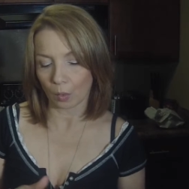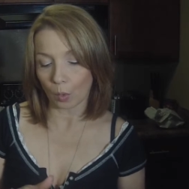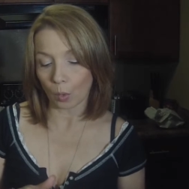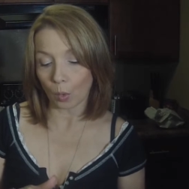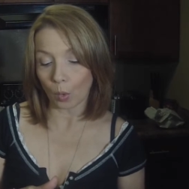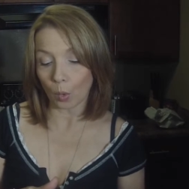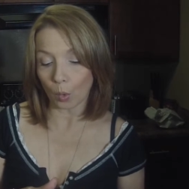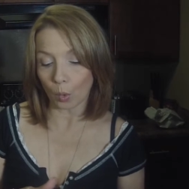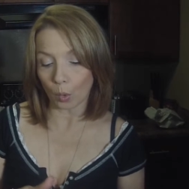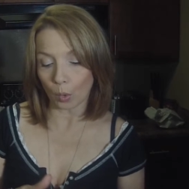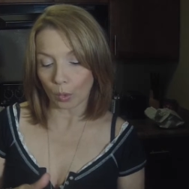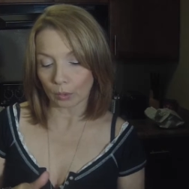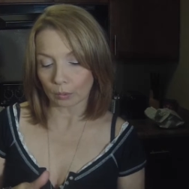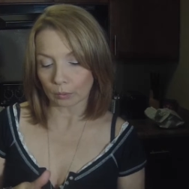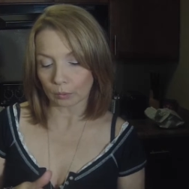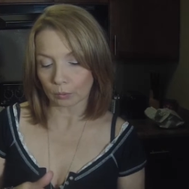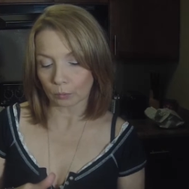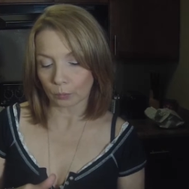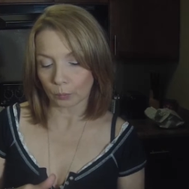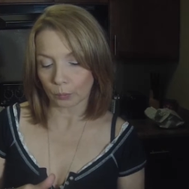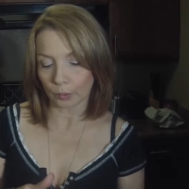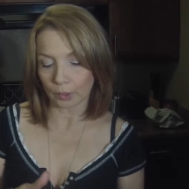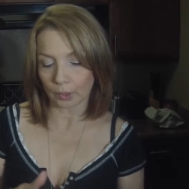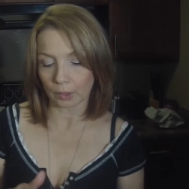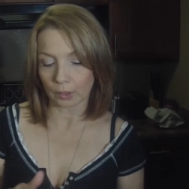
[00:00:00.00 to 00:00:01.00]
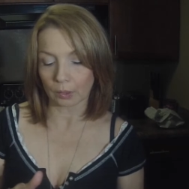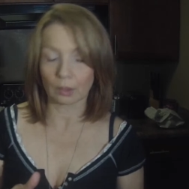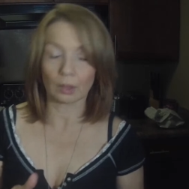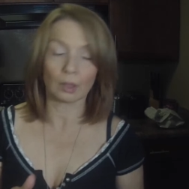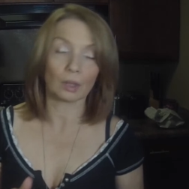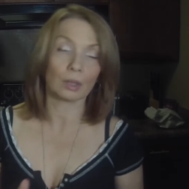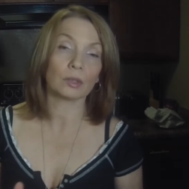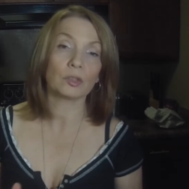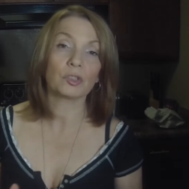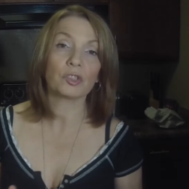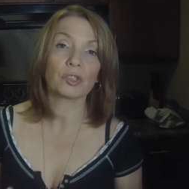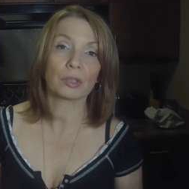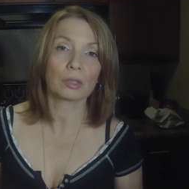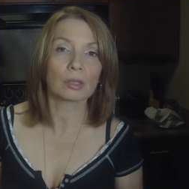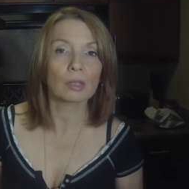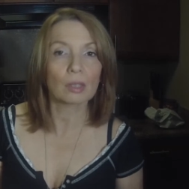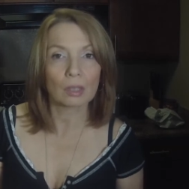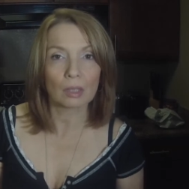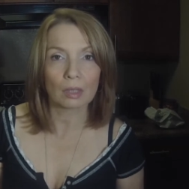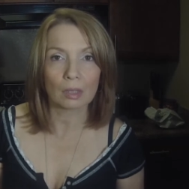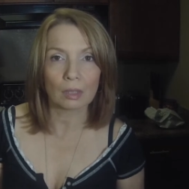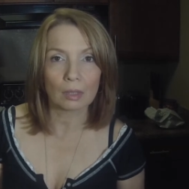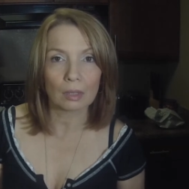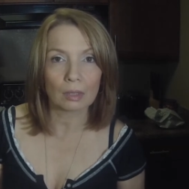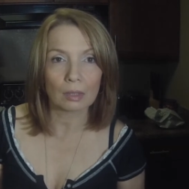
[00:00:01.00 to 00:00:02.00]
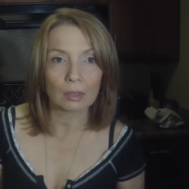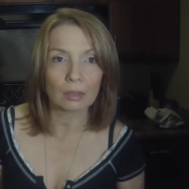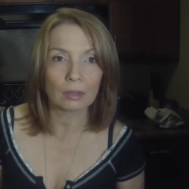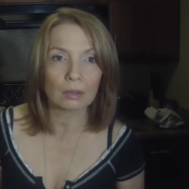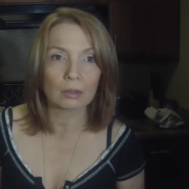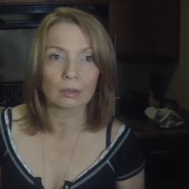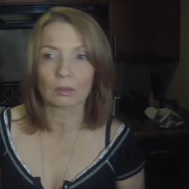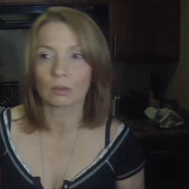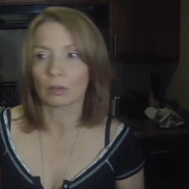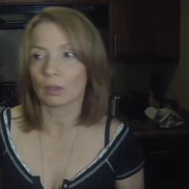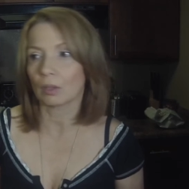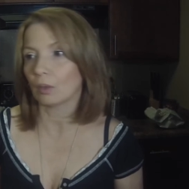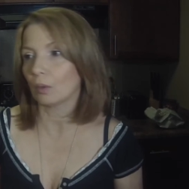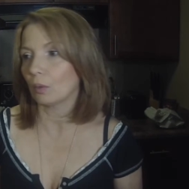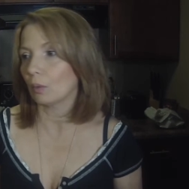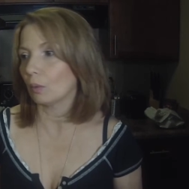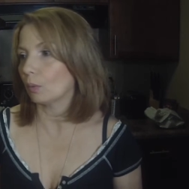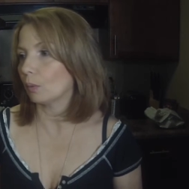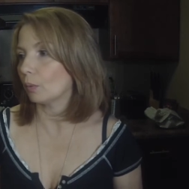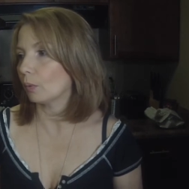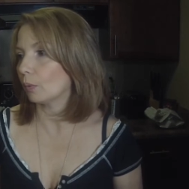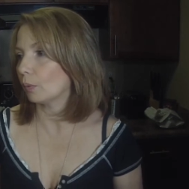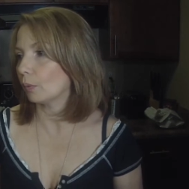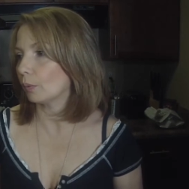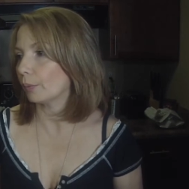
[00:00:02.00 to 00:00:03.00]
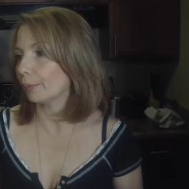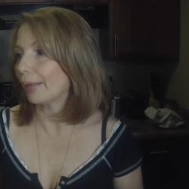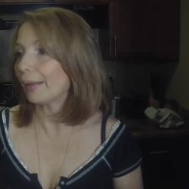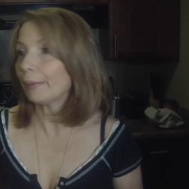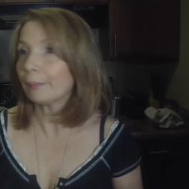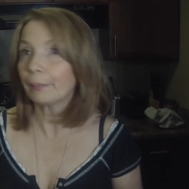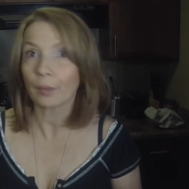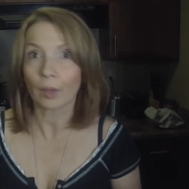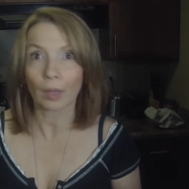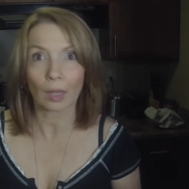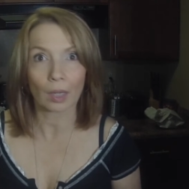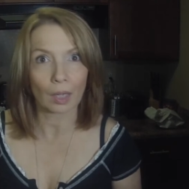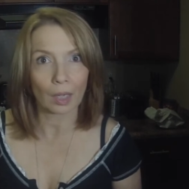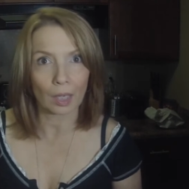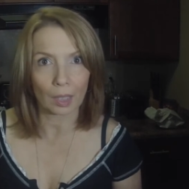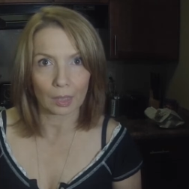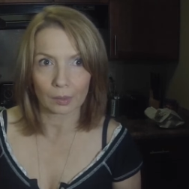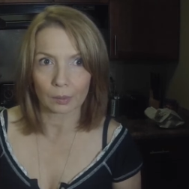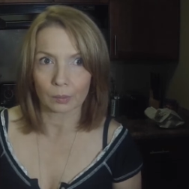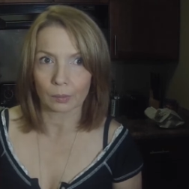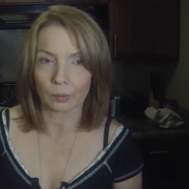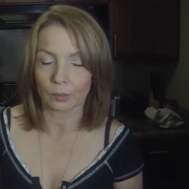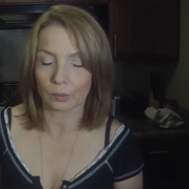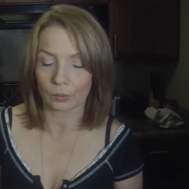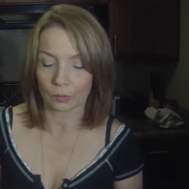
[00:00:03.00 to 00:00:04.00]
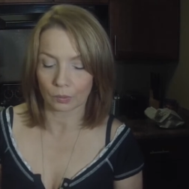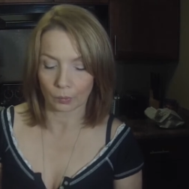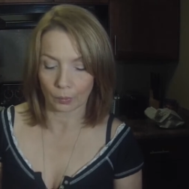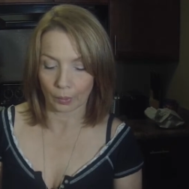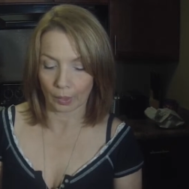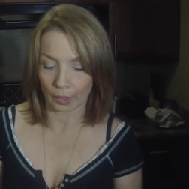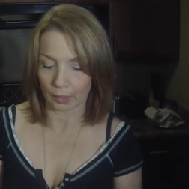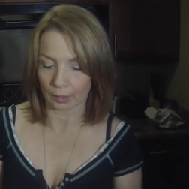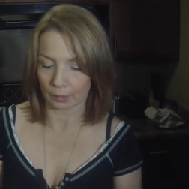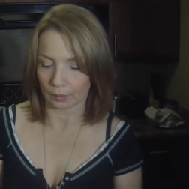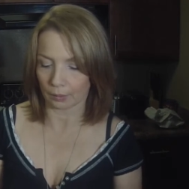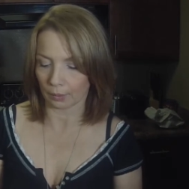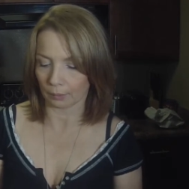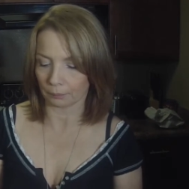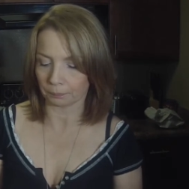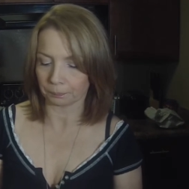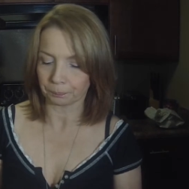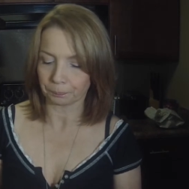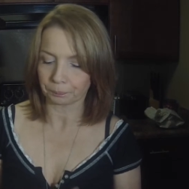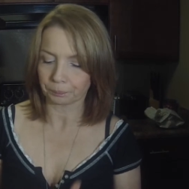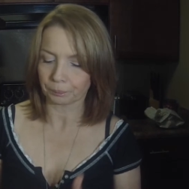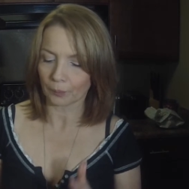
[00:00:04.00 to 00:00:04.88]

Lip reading: or with cream cheese or avocados or anything.